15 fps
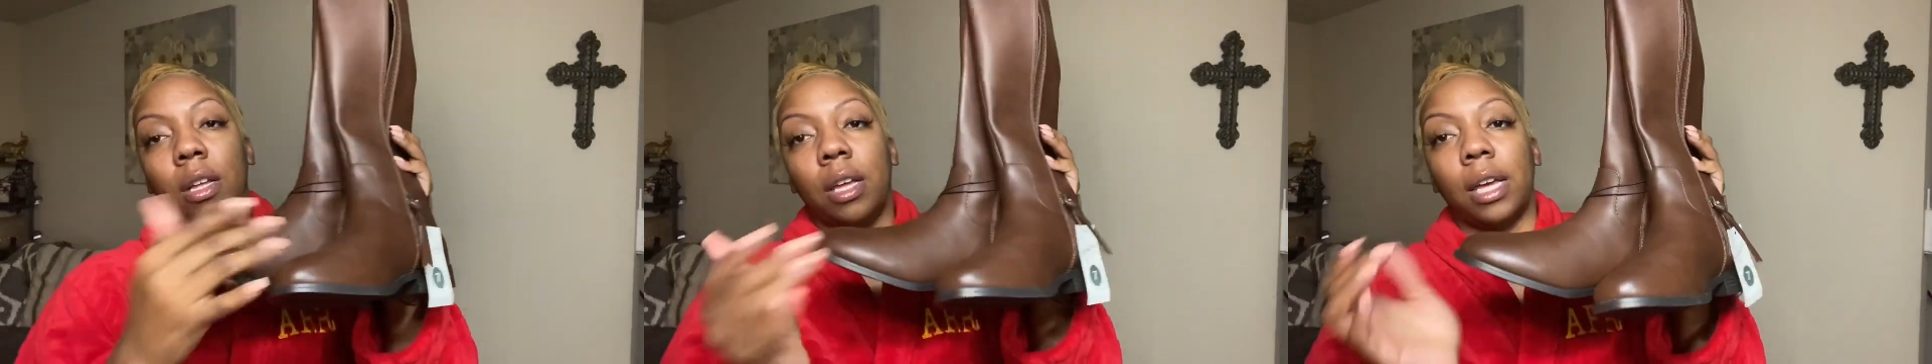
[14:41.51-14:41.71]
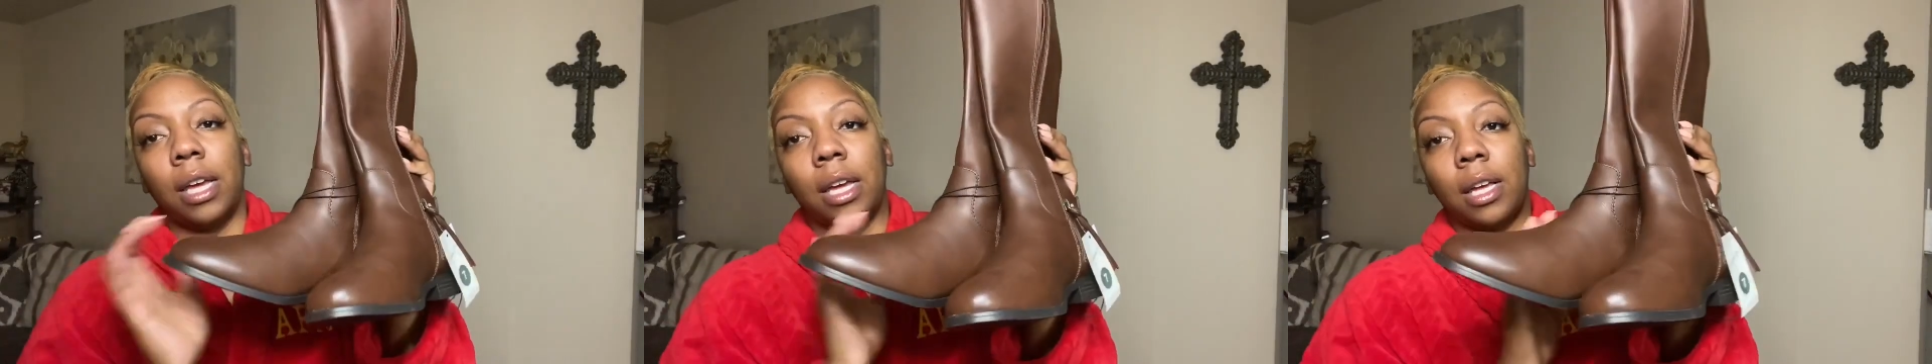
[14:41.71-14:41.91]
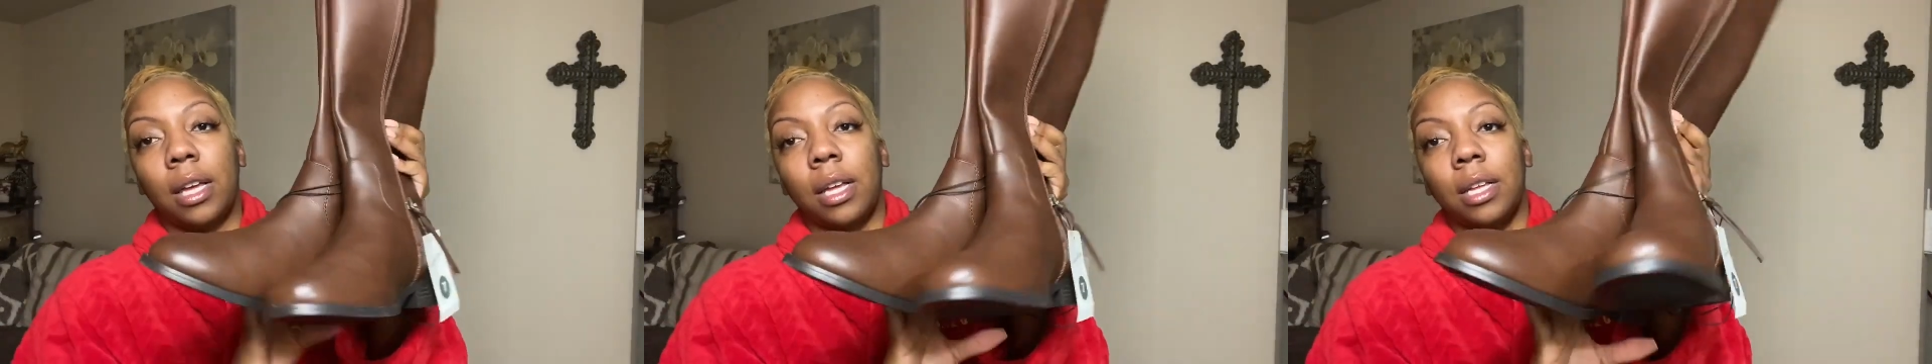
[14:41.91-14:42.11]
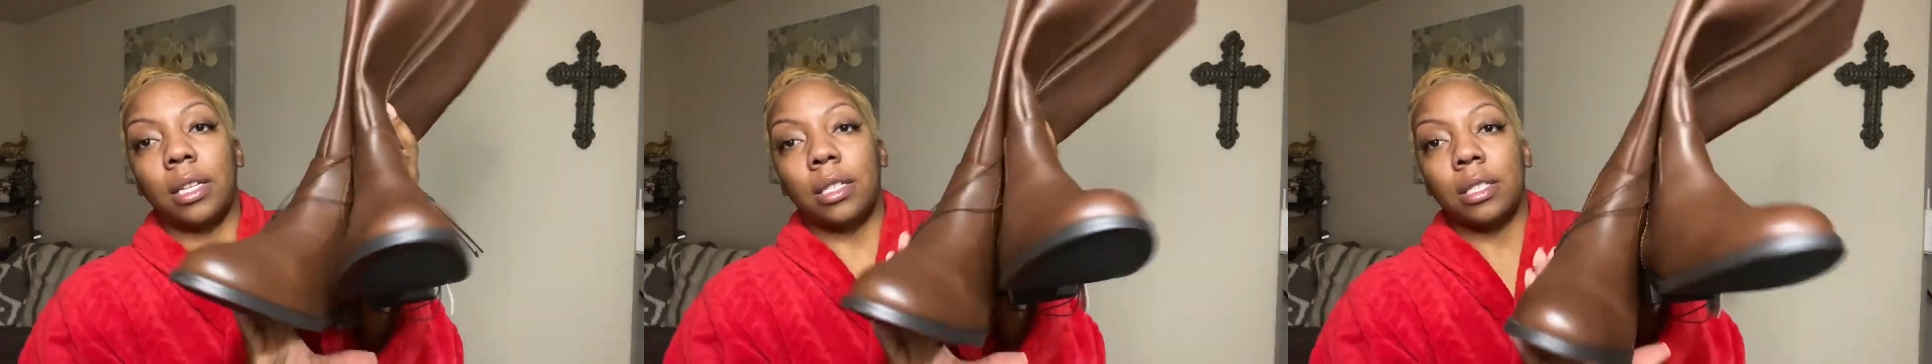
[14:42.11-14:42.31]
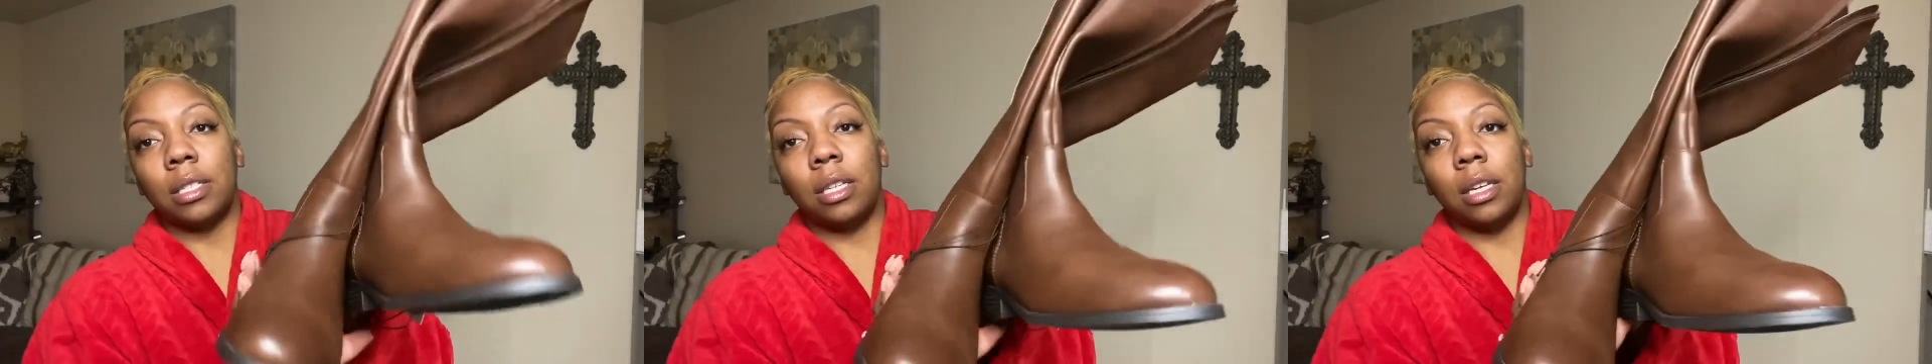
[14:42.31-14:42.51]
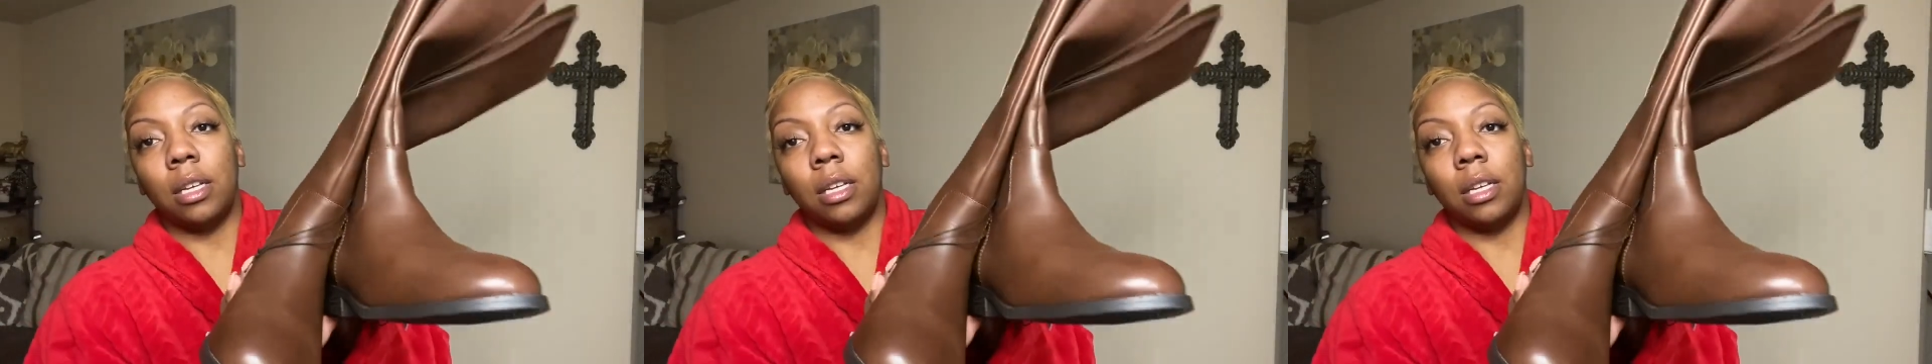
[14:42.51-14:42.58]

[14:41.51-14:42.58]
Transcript: And